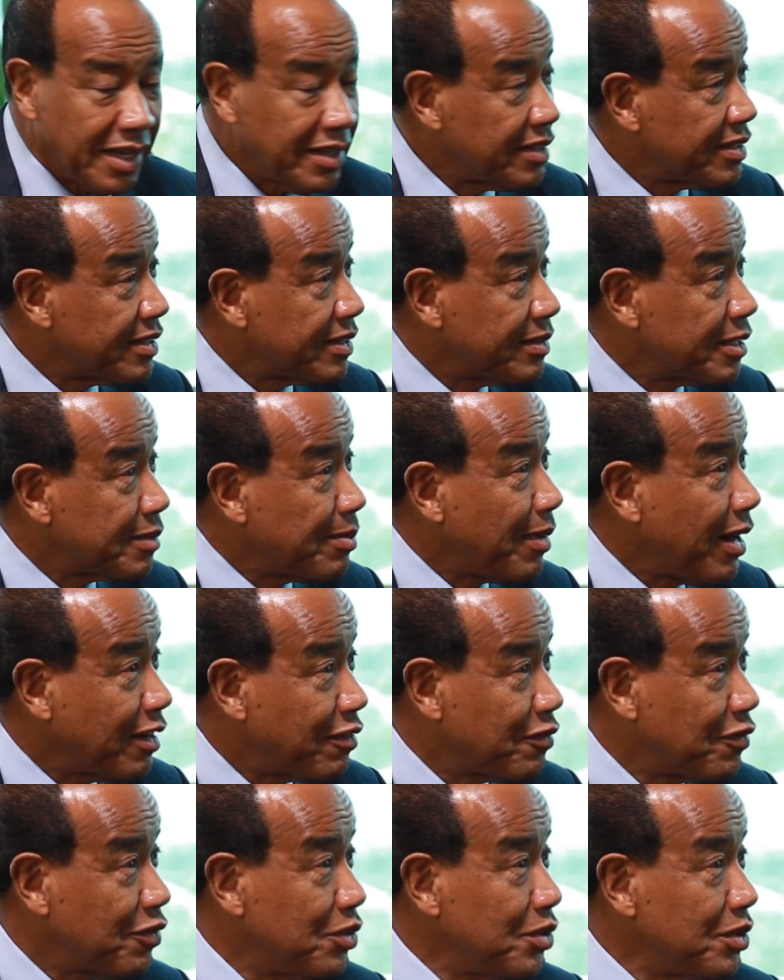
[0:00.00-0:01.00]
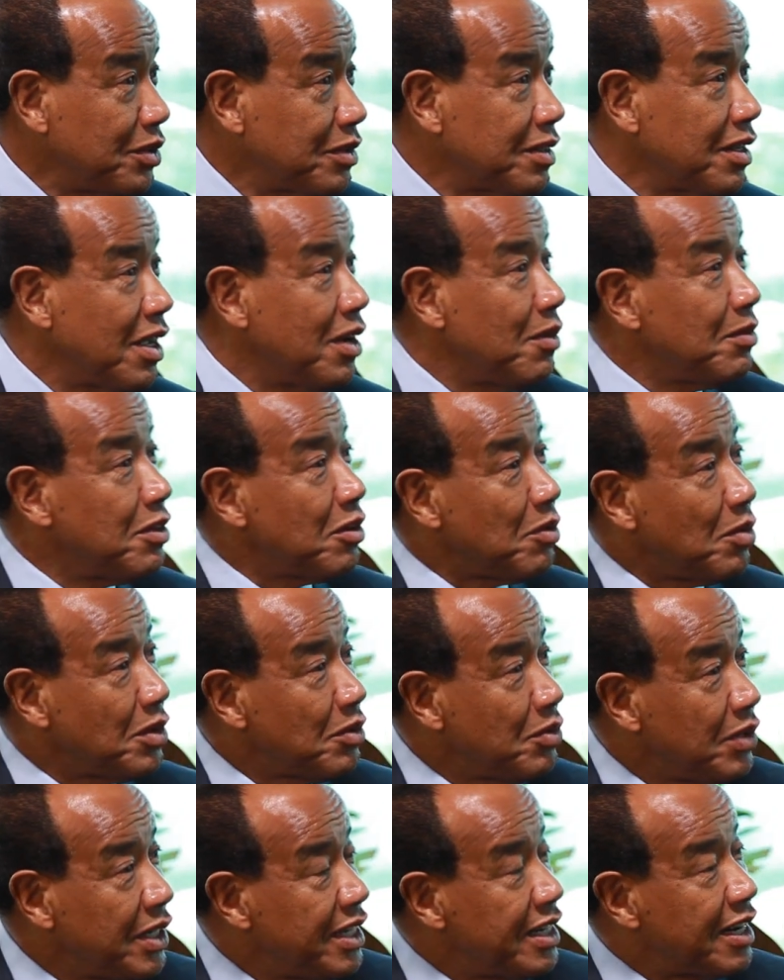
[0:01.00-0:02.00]
smartphones, we
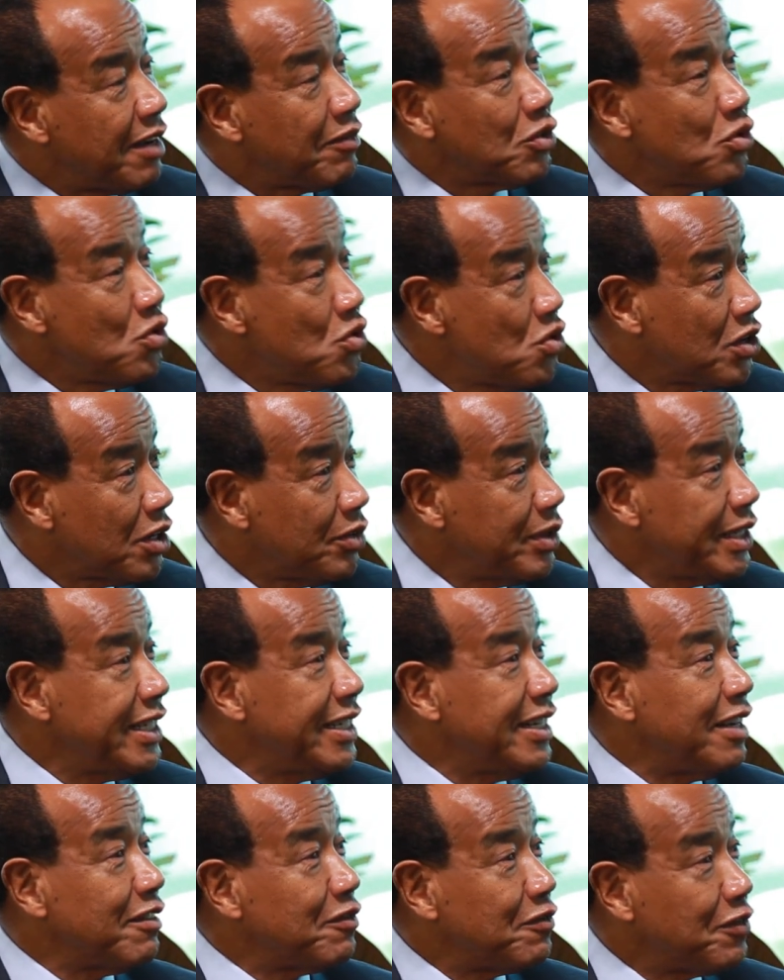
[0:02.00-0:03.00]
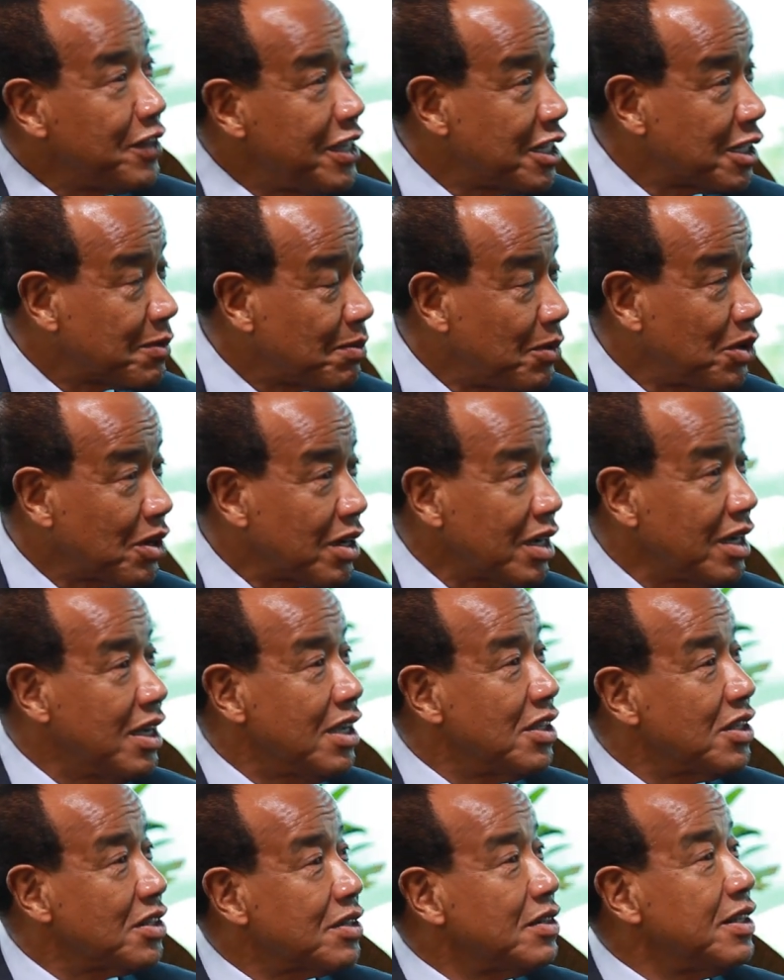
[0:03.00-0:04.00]
didn't have Google, we didn't have Facebook,
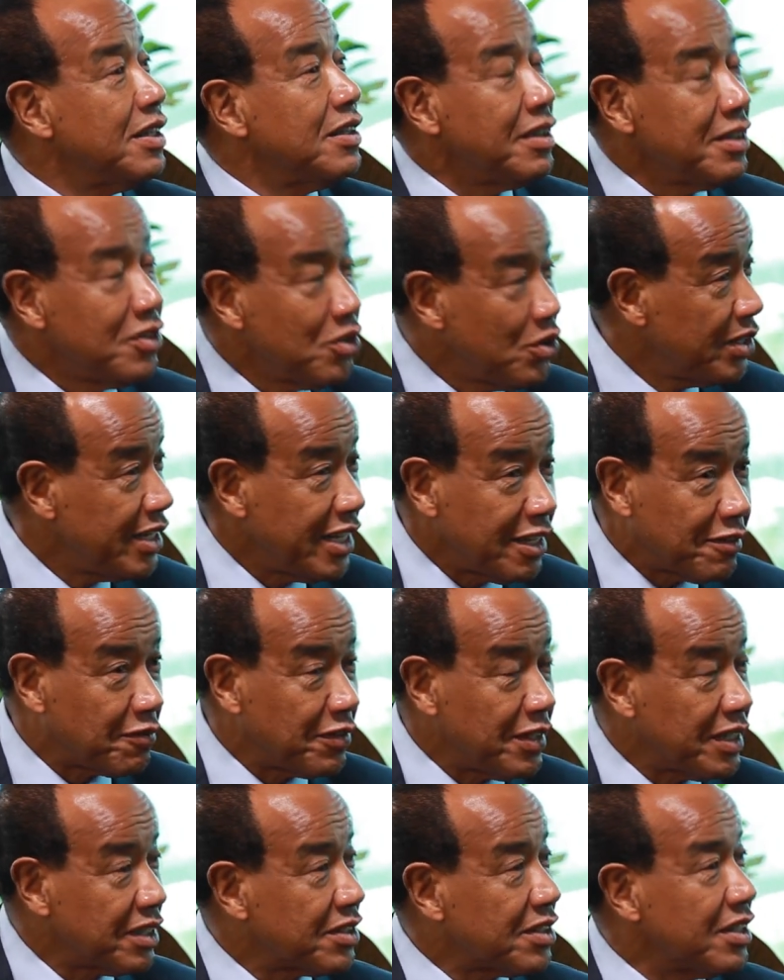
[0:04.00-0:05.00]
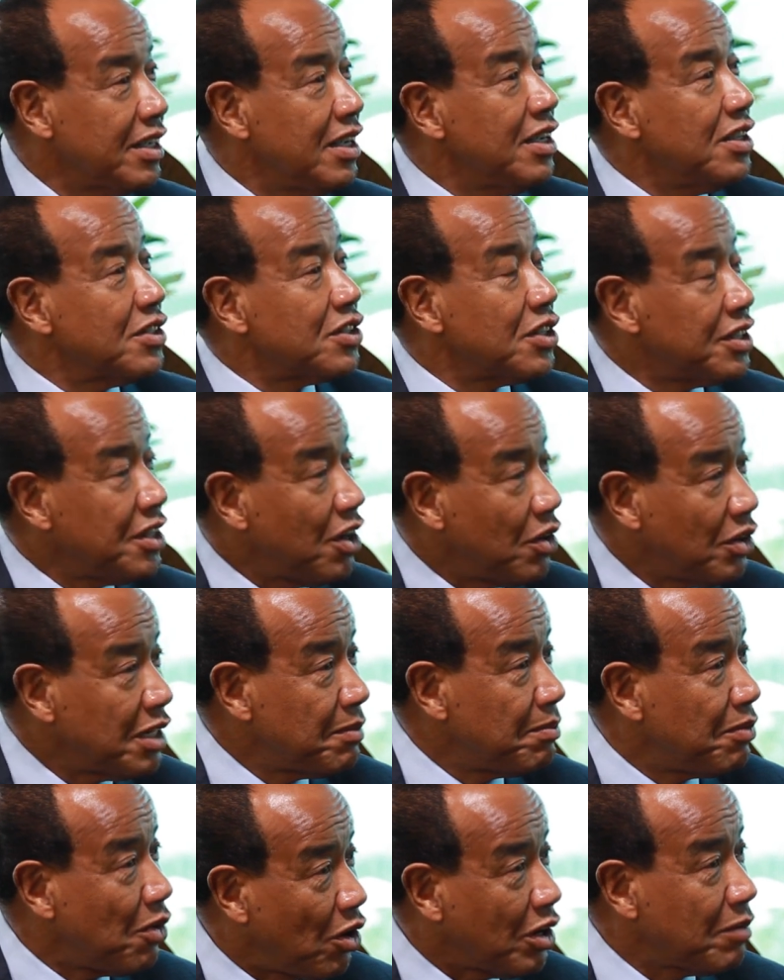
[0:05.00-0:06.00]
no Netflix. So the
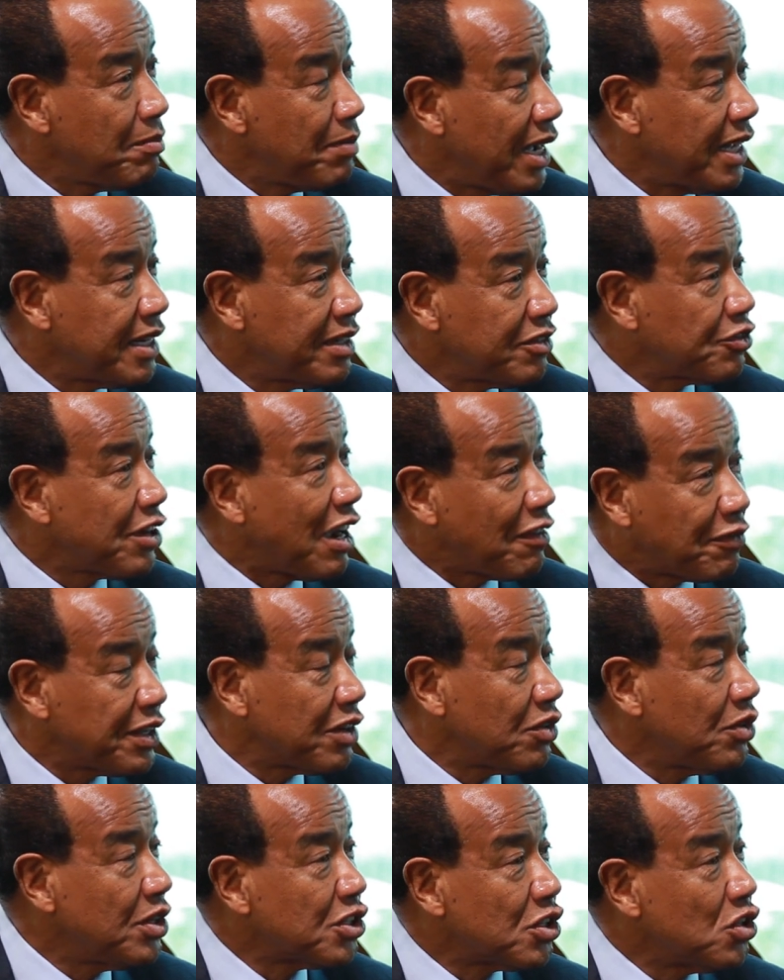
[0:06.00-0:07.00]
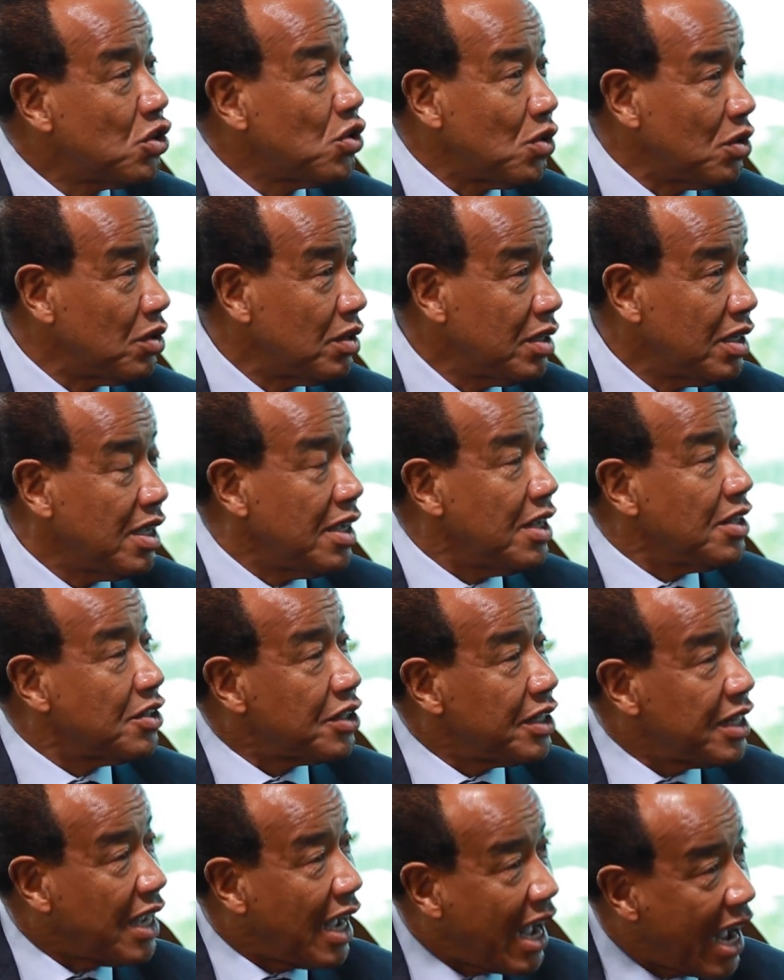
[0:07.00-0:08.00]
broadband traffic was low. So
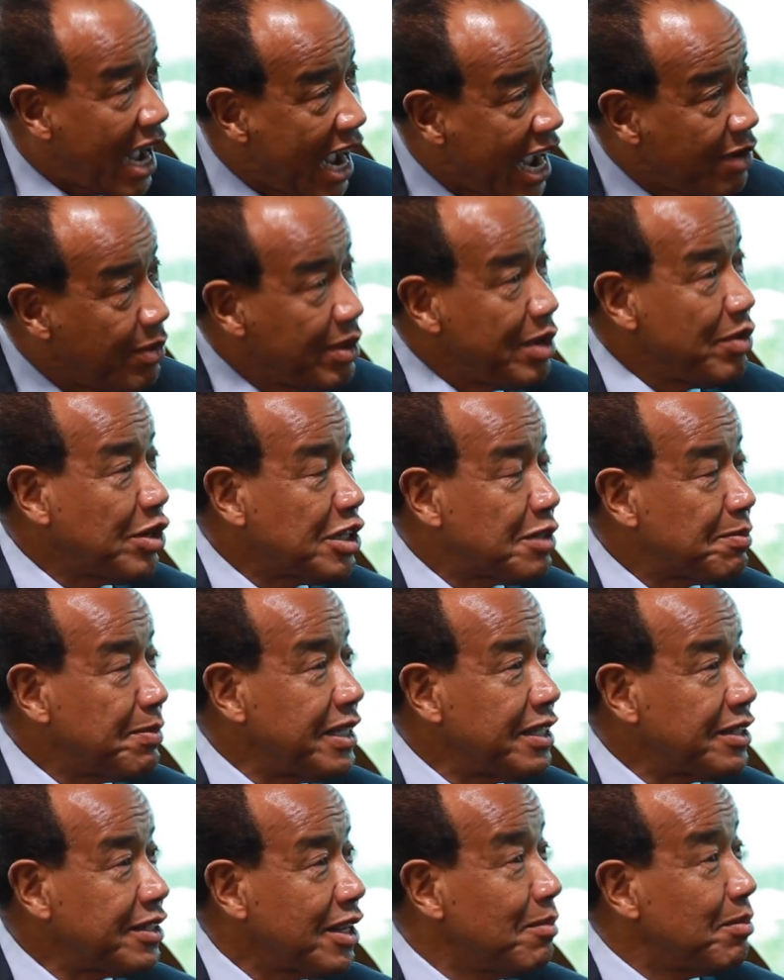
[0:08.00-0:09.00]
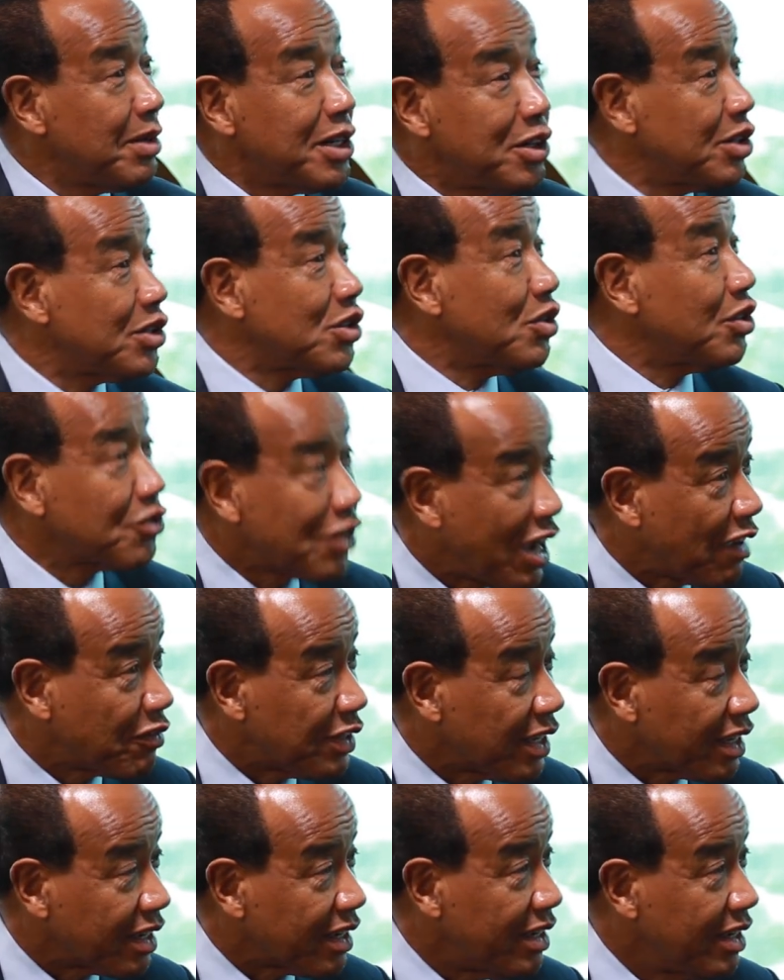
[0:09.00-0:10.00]
the highway was built, but there was no
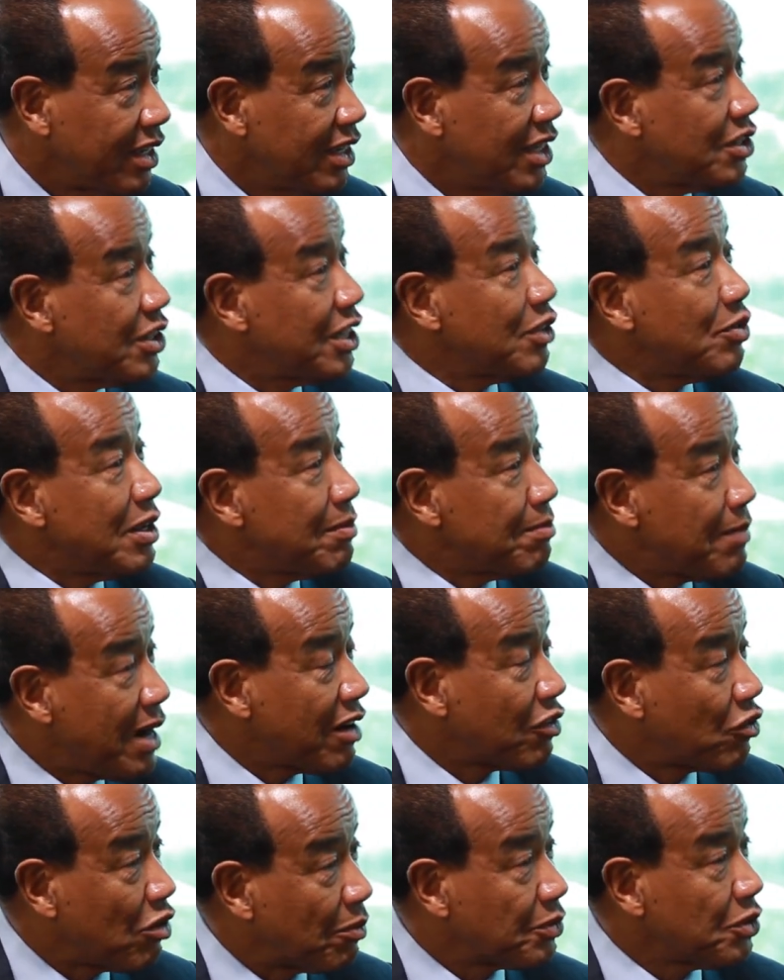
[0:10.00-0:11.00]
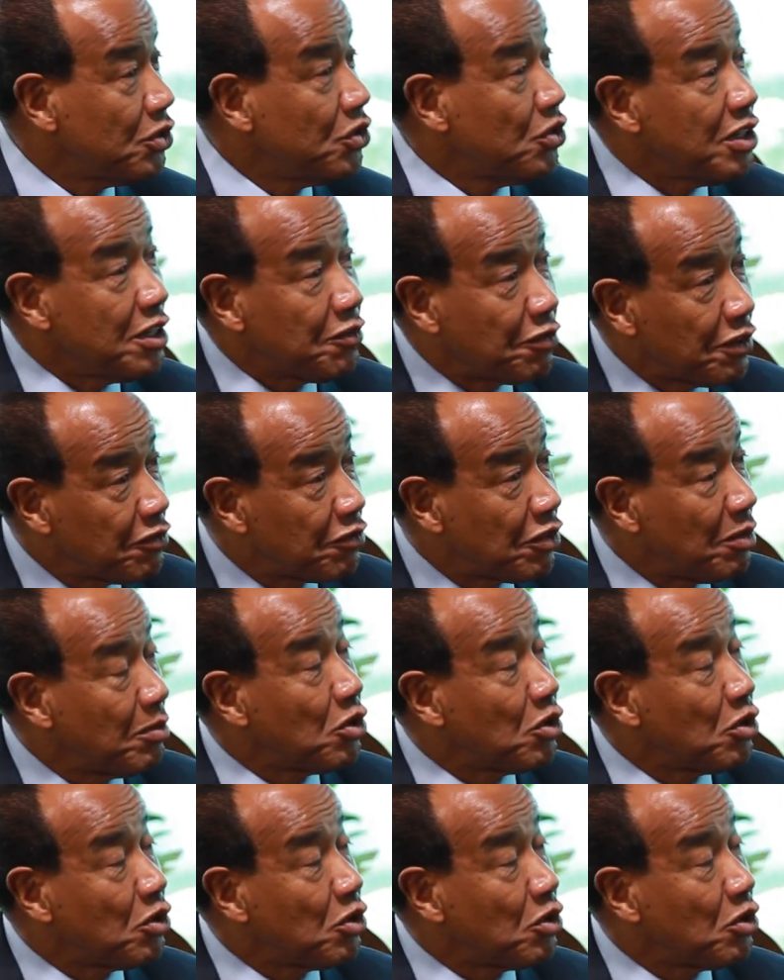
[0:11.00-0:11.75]
traffic. So it went bankrupt, no different from